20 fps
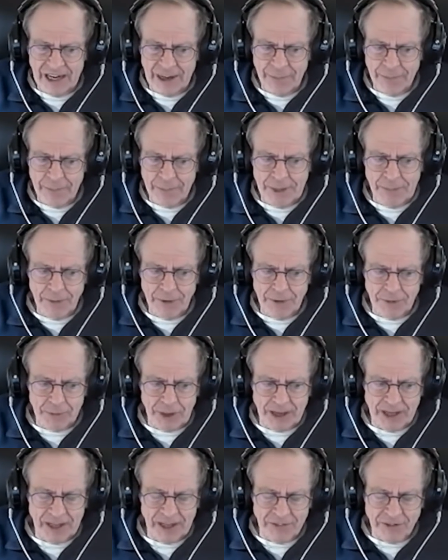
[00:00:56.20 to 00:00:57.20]
People's
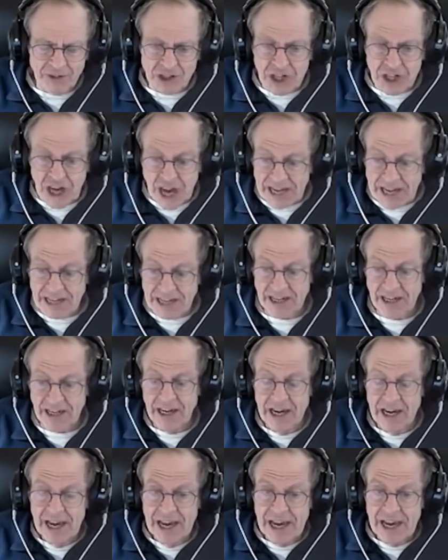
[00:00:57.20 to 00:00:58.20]
Bank of China,
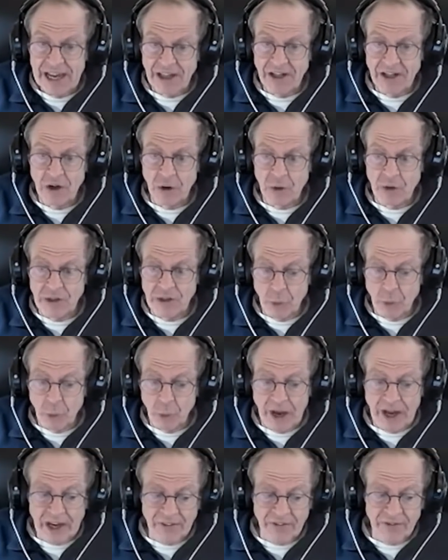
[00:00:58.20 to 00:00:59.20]
in the
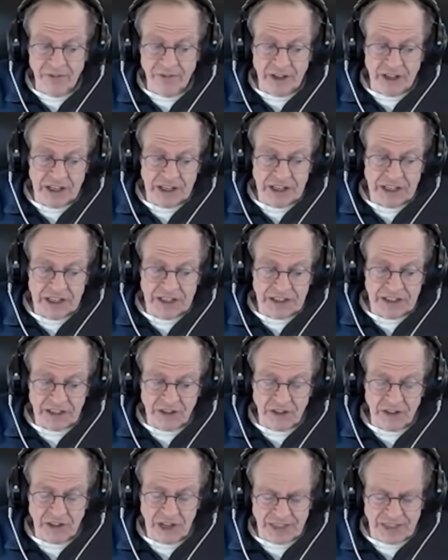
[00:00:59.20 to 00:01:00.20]
wake of, I
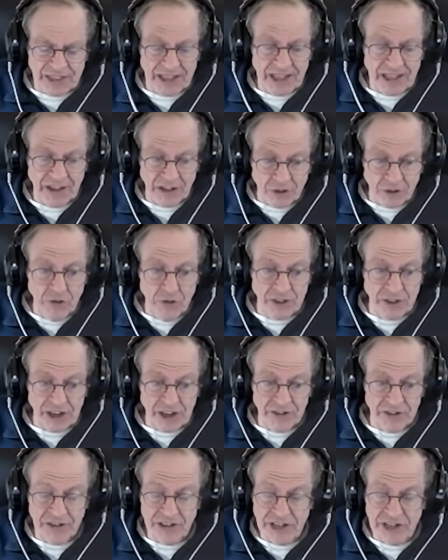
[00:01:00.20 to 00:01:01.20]
think in
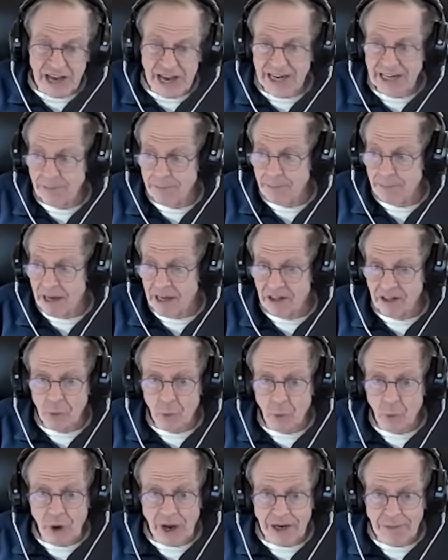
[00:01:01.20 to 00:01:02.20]
2009, he penned a
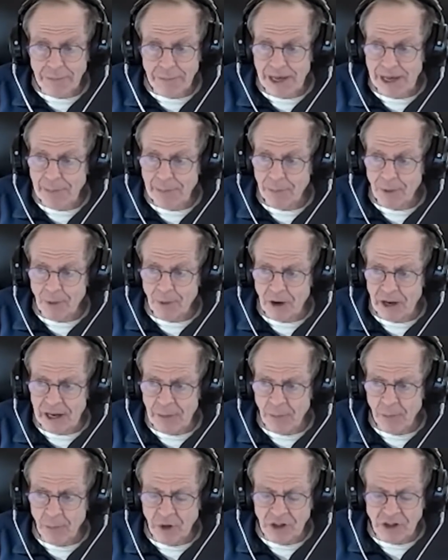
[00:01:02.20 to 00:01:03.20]
white paper
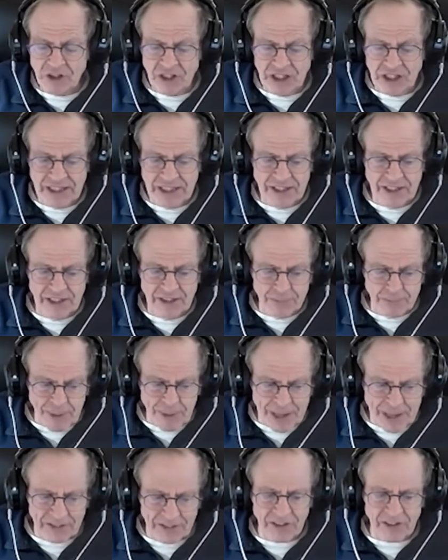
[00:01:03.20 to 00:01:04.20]
in which he
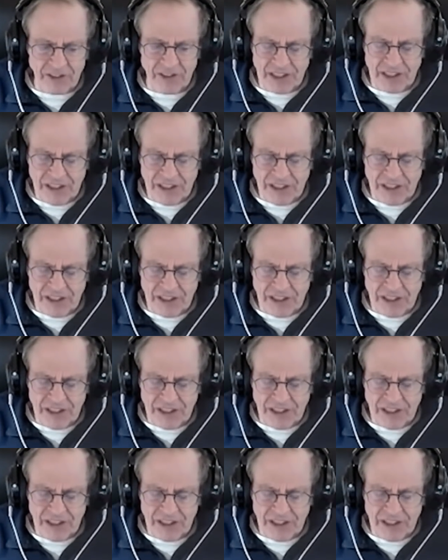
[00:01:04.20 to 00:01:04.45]
basically